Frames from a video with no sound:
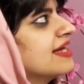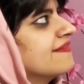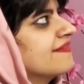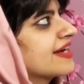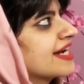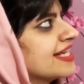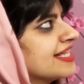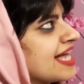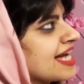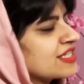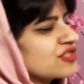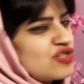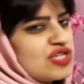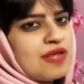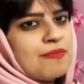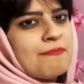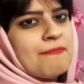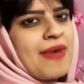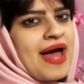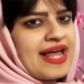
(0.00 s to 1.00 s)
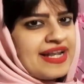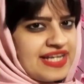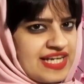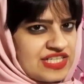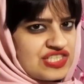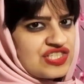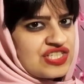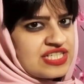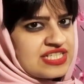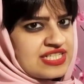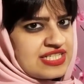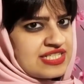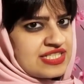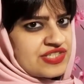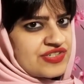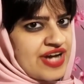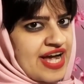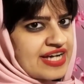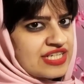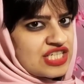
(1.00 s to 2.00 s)
We can actually manage this
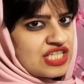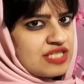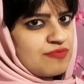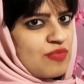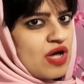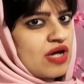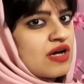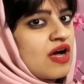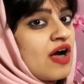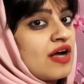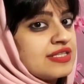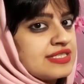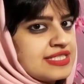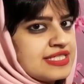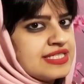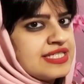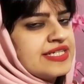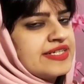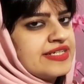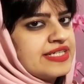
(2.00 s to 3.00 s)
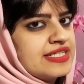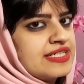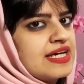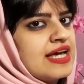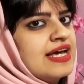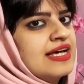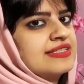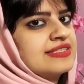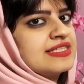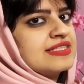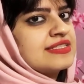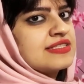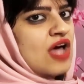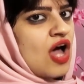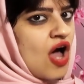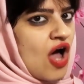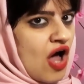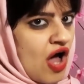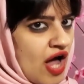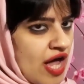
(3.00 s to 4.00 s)
interaction by considering the
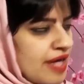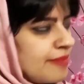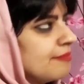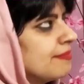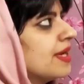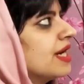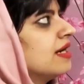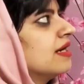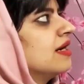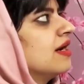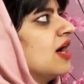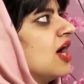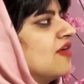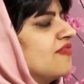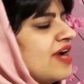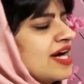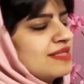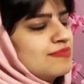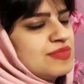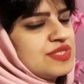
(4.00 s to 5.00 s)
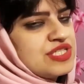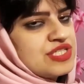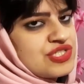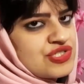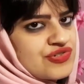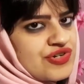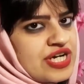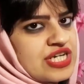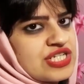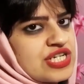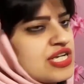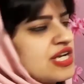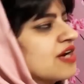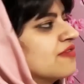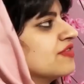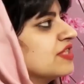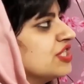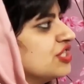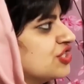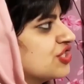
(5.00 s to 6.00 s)
time of administration
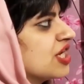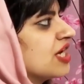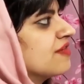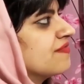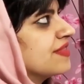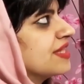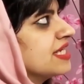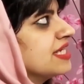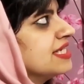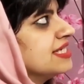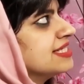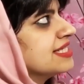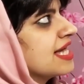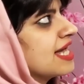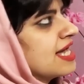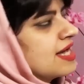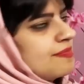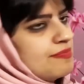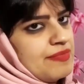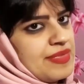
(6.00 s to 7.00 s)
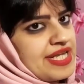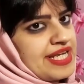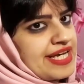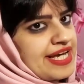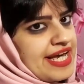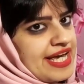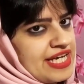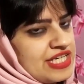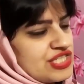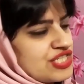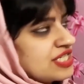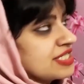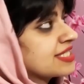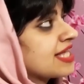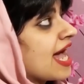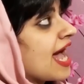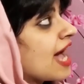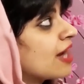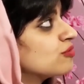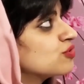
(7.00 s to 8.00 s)
of each of these medications.
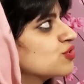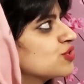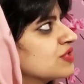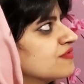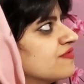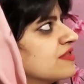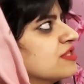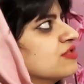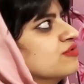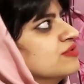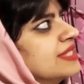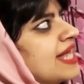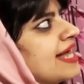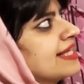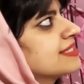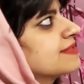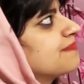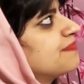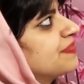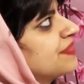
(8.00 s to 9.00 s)
How should we do that?